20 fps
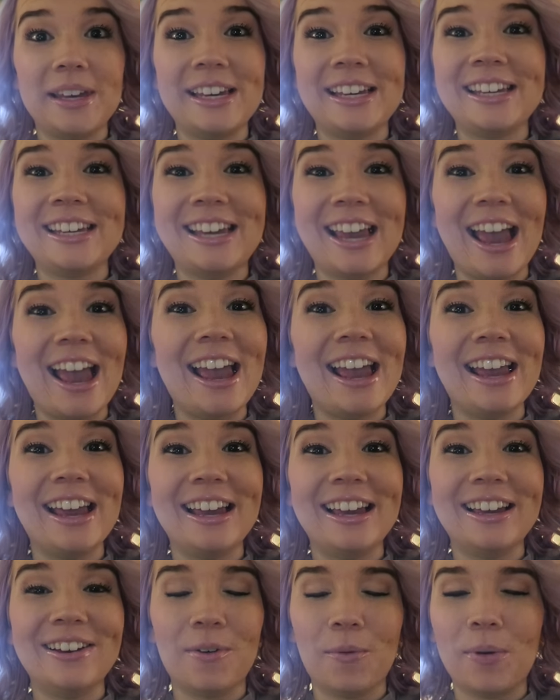being
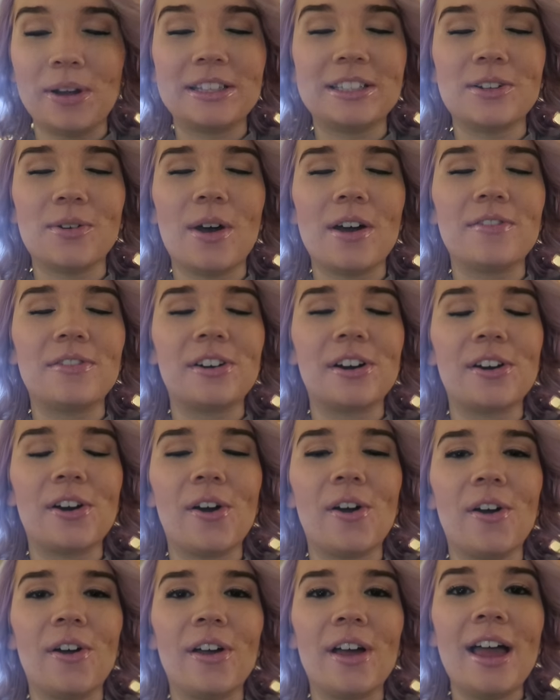gay whatsoever at
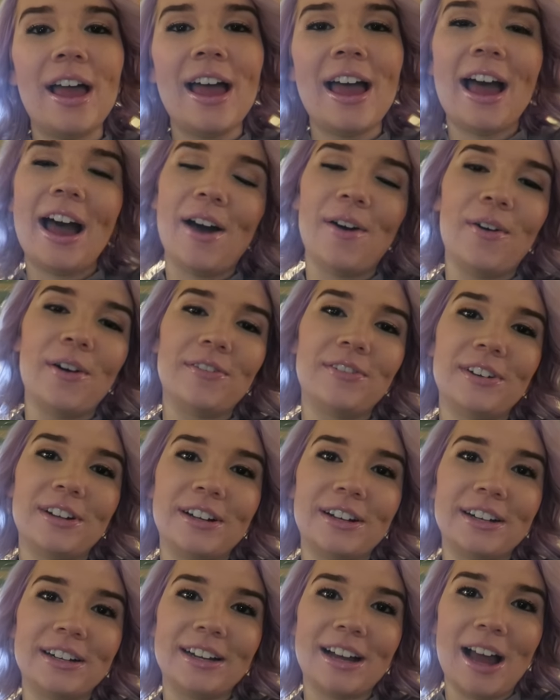all.
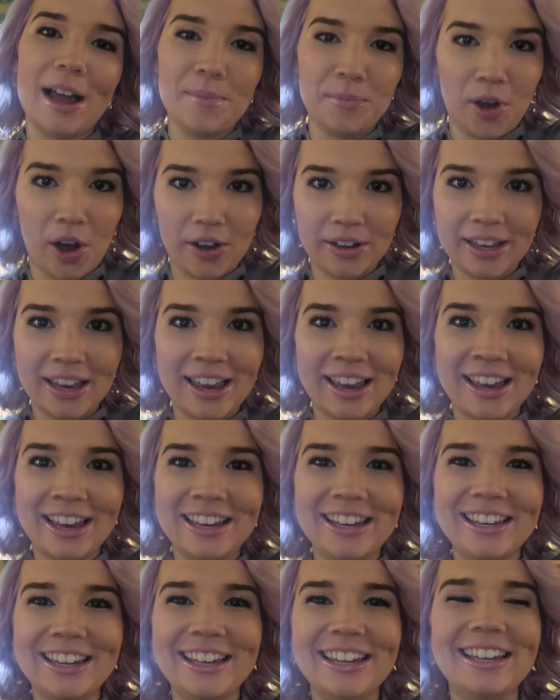However, I'm not
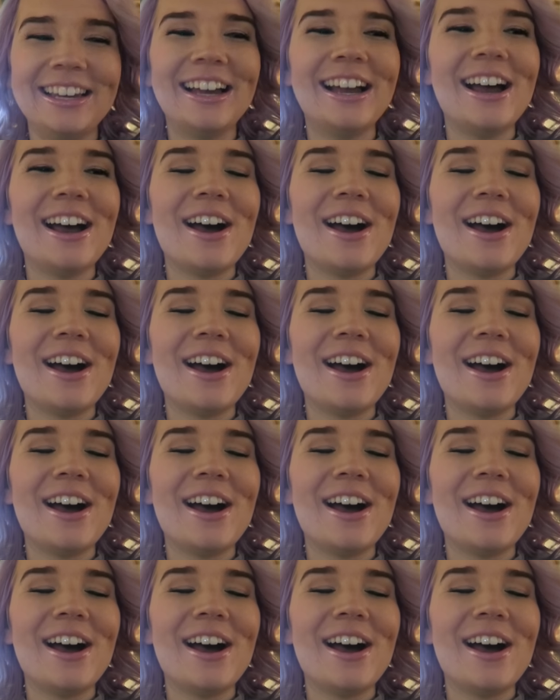gay.